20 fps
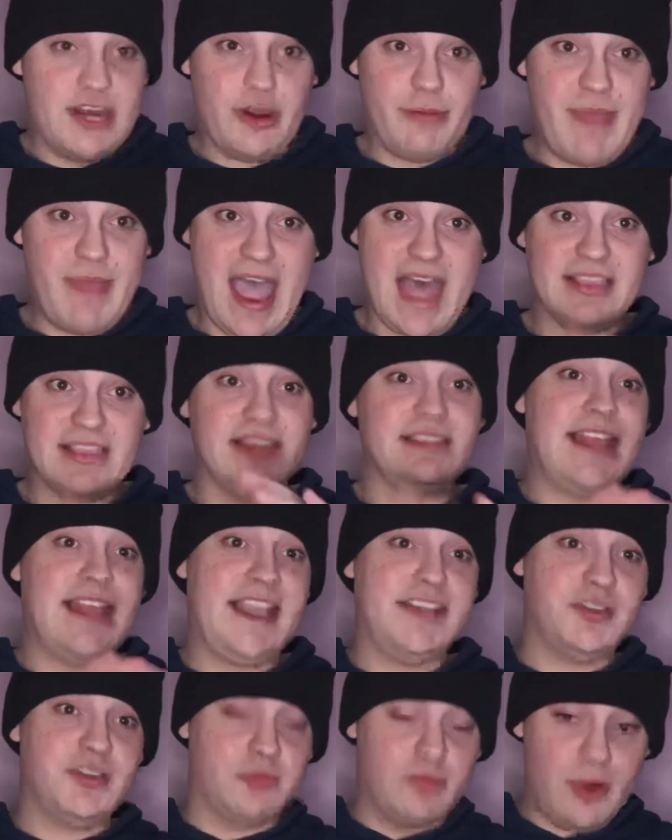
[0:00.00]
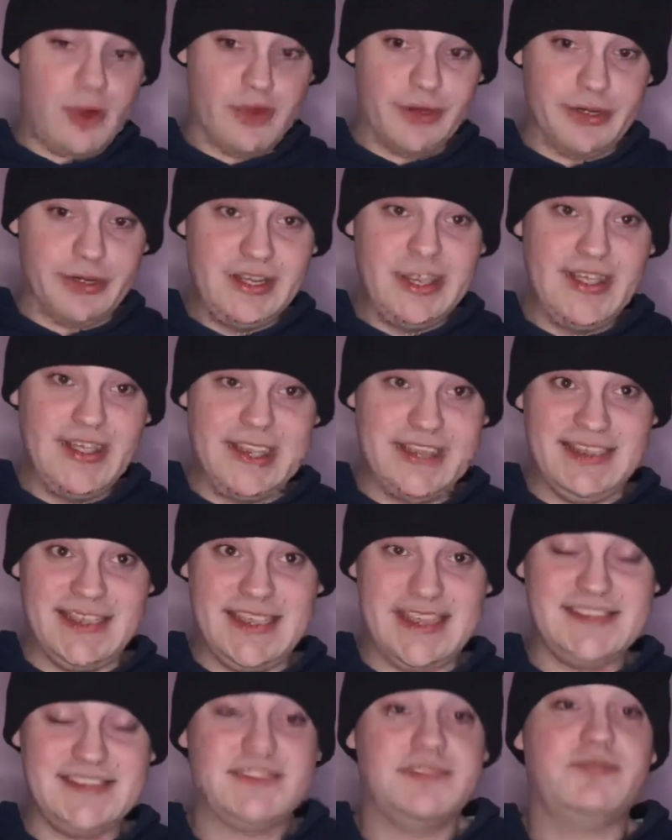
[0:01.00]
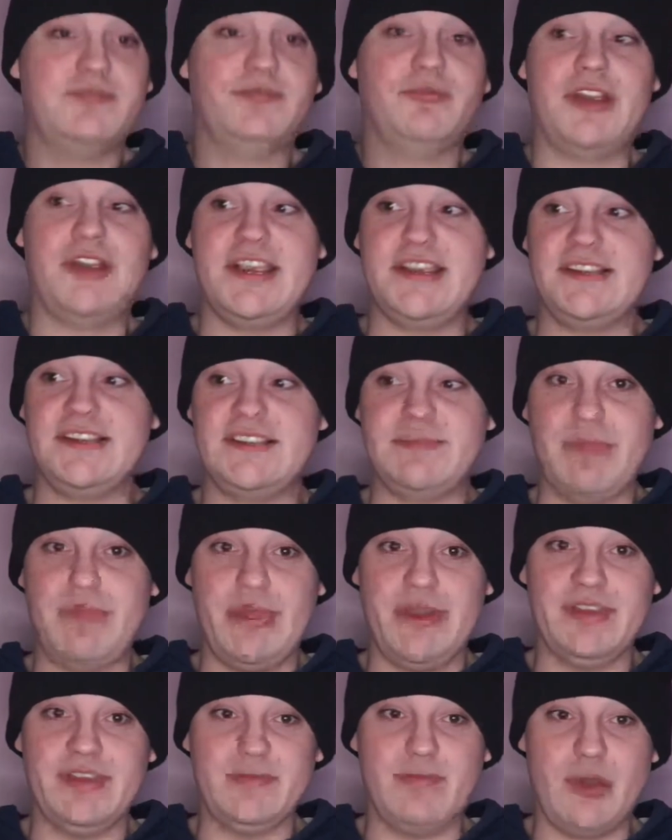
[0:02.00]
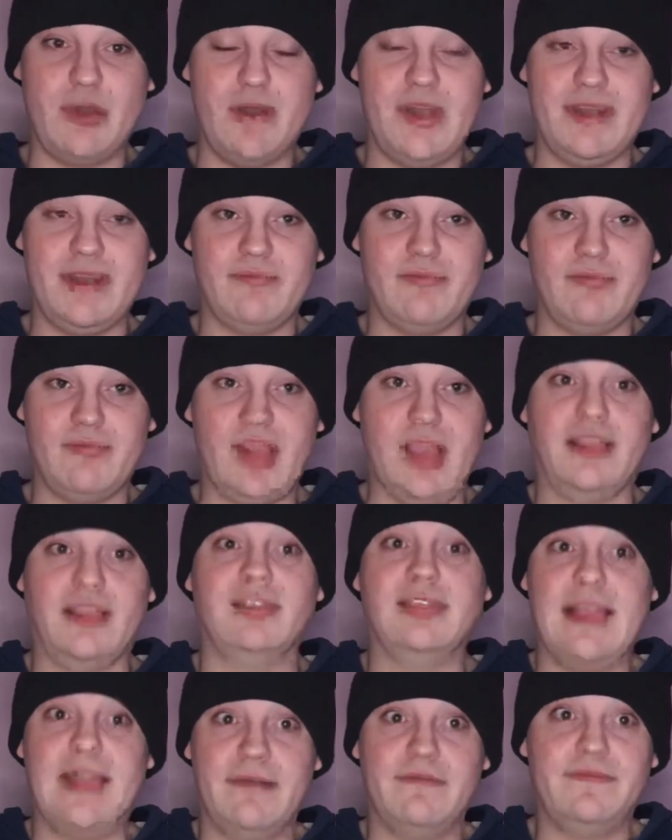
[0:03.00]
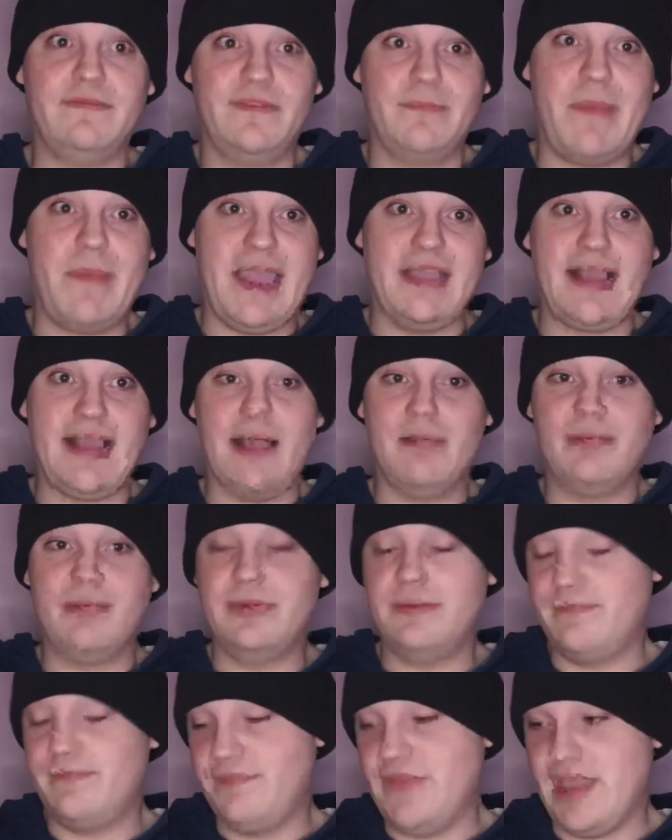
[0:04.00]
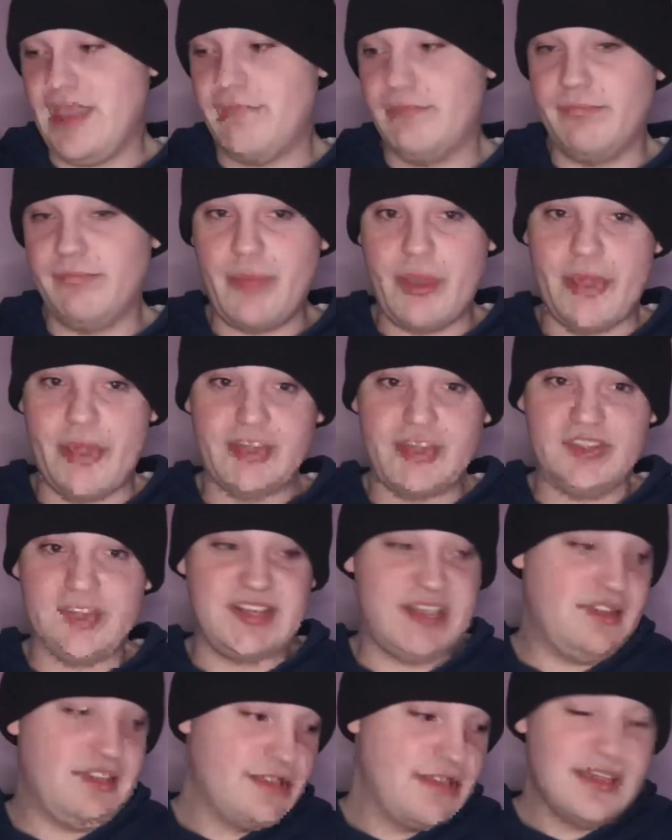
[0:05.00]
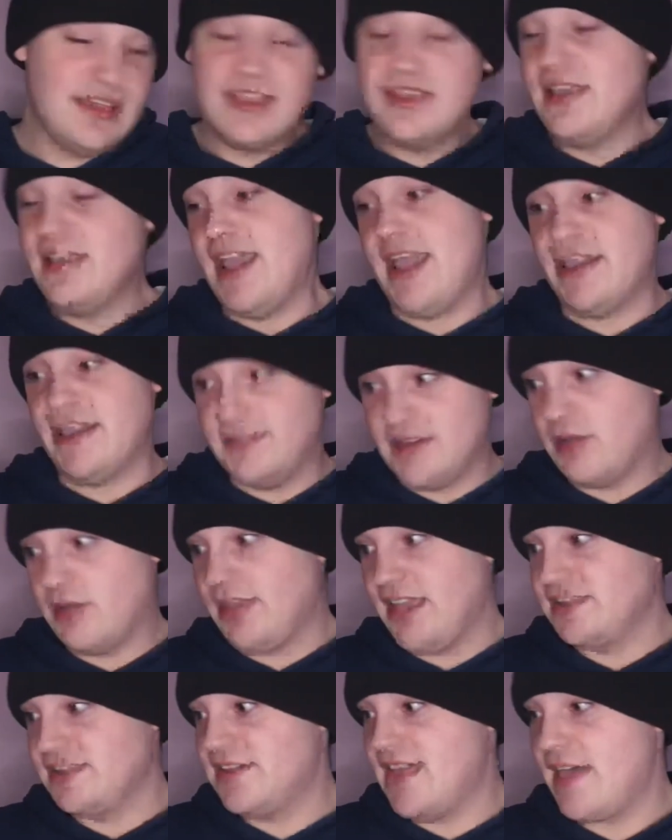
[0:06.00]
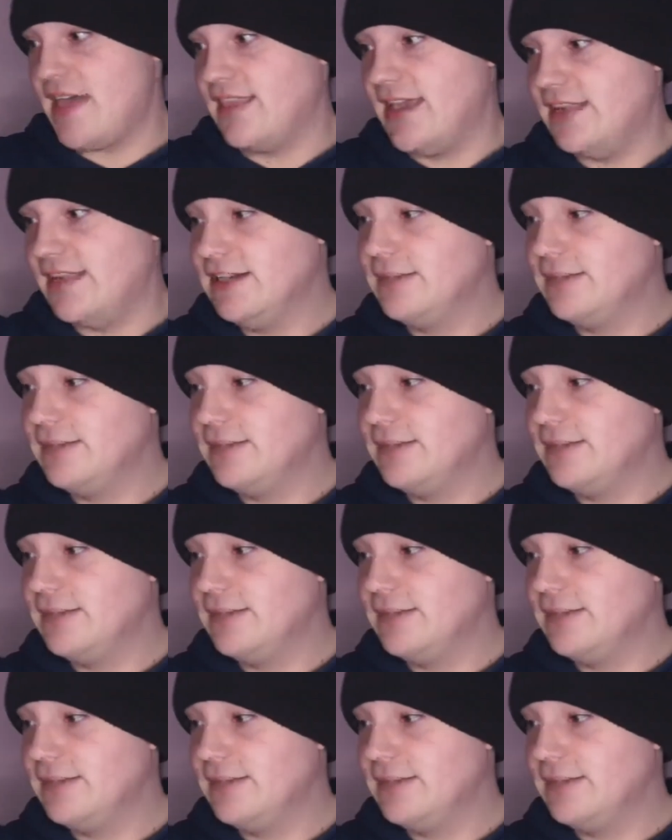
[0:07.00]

palette later on in this re-spurred my like love for makeup and purchasing, and I'll get to that later.